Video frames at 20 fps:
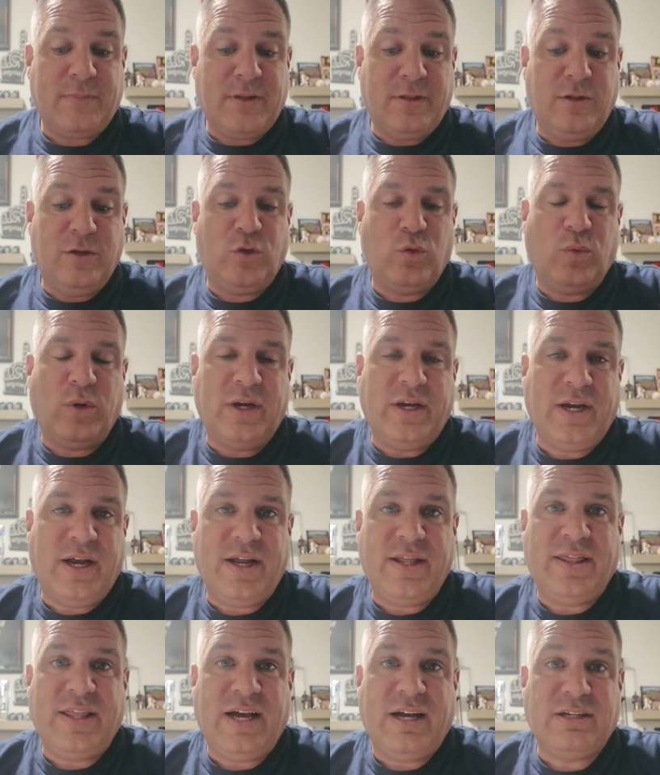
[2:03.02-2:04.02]
the
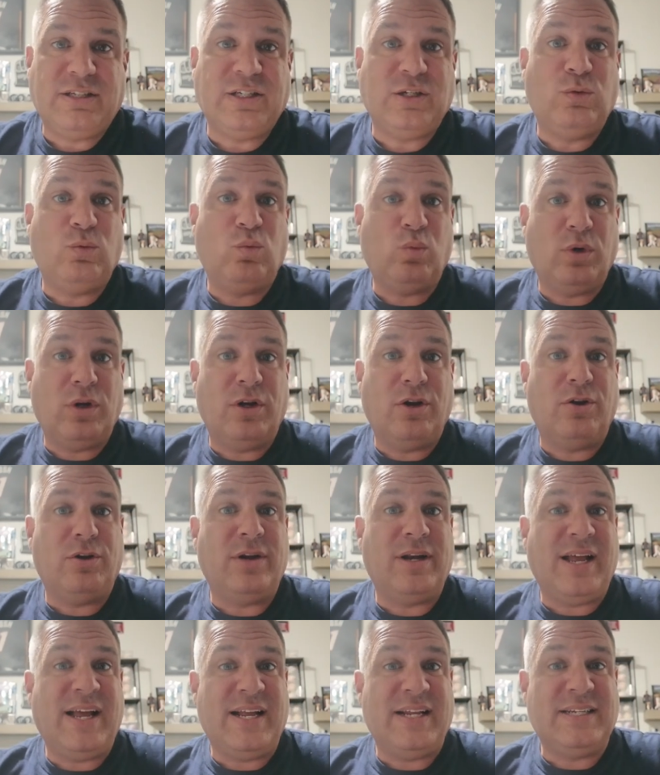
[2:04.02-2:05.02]

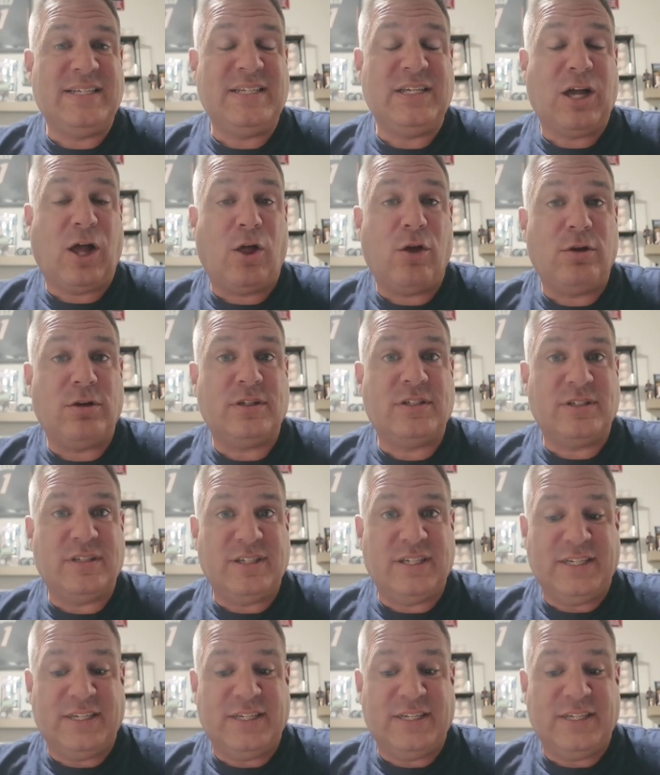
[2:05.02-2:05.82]
$29,118